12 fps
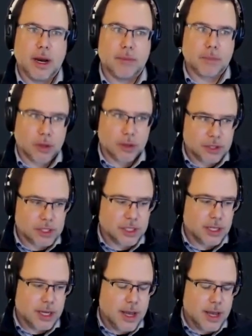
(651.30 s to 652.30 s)

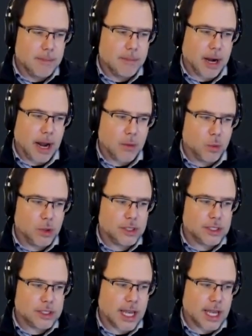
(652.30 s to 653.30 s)
person. But I would
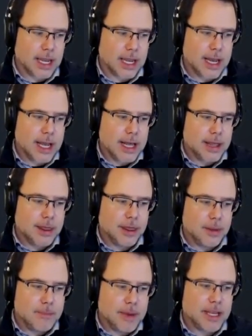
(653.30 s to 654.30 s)
say
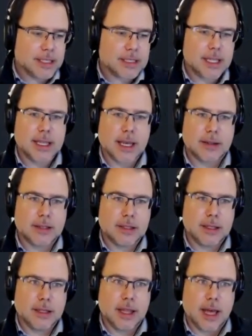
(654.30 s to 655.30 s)
the biggest thing
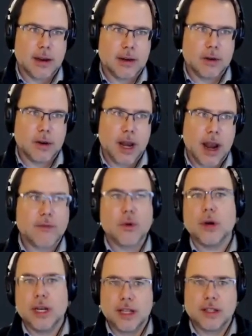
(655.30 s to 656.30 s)
that
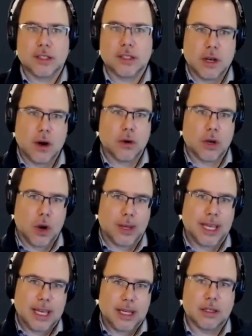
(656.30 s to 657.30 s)
everyone needs to know
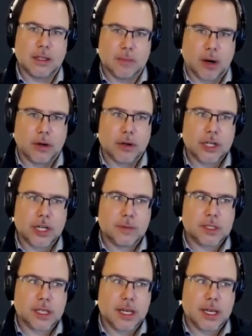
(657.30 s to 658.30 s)
going into
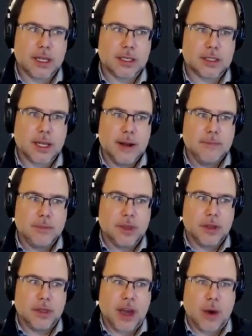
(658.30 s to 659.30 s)
partnerships is
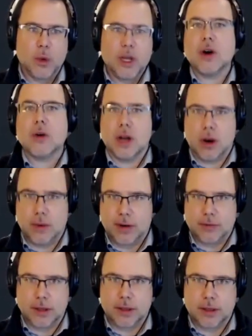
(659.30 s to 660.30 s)
that we don't know
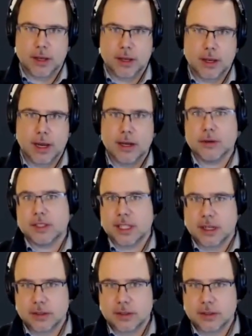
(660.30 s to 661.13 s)
everything. I know it sounds a